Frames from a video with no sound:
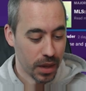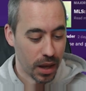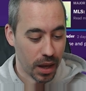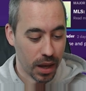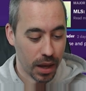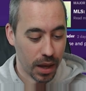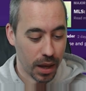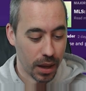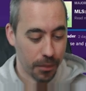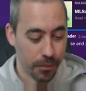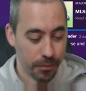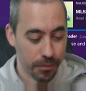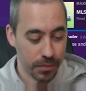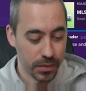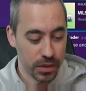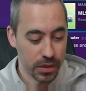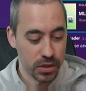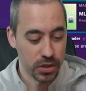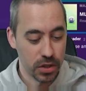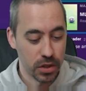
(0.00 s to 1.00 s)
Um,
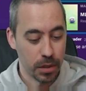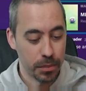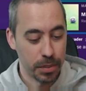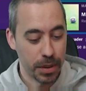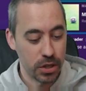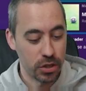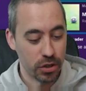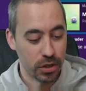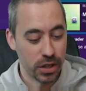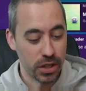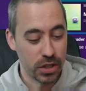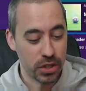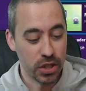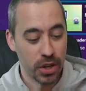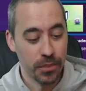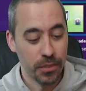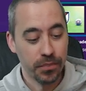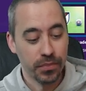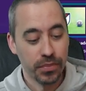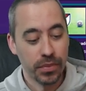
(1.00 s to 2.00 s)
to the
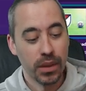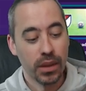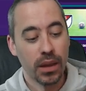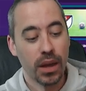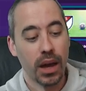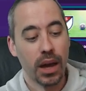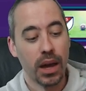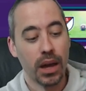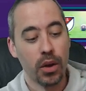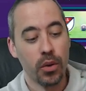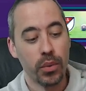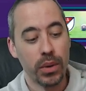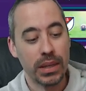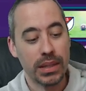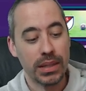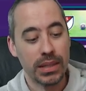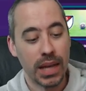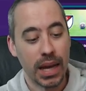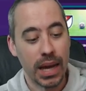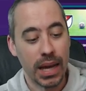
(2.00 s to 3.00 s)
patronage, uh,
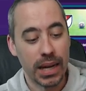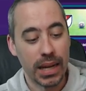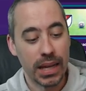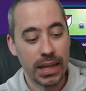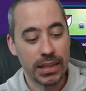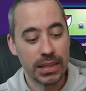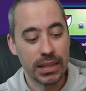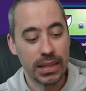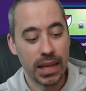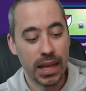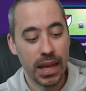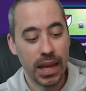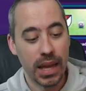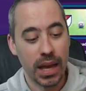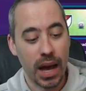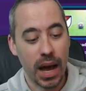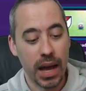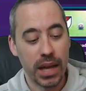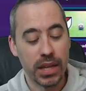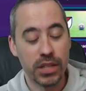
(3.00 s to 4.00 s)
Guintadas
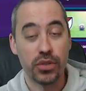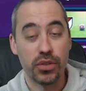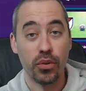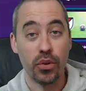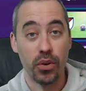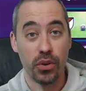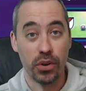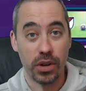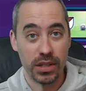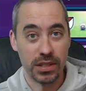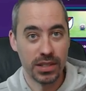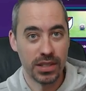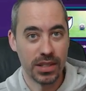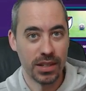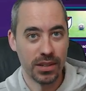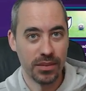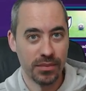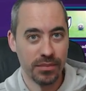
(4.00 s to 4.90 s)
Isrodas.